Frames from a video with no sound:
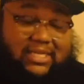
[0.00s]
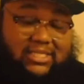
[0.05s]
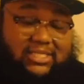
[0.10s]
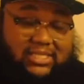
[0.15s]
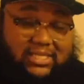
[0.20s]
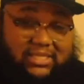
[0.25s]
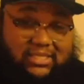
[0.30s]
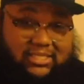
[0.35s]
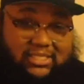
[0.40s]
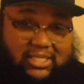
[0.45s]

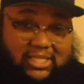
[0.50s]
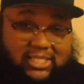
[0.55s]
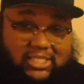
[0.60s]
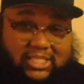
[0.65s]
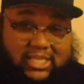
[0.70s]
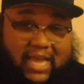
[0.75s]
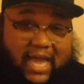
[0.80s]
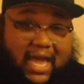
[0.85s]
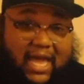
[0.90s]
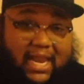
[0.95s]
She's
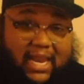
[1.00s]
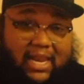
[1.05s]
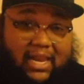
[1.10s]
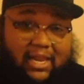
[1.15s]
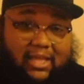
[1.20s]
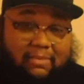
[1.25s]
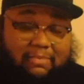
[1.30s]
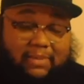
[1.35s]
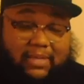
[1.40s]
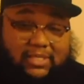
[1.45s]
shining a
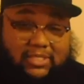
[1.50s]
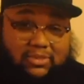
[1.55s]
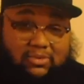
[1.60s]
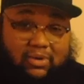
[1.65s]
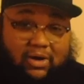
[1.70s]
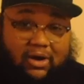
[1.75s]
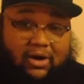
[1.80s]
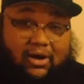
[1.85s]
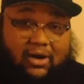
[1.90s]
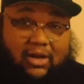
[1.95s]
little bit too
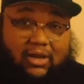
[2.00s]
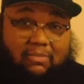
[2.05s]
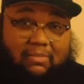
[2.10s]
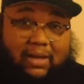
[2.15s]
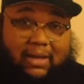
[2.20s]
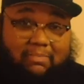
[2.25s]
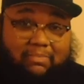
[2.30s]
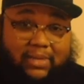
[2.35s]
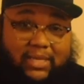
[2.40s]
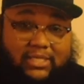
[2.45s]
hard on
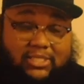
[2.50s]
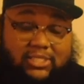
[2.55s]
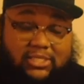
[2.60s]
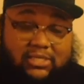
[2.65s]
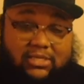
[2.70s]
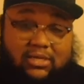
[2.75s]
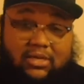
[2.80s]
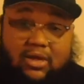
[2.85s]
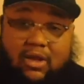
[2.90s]
my picture.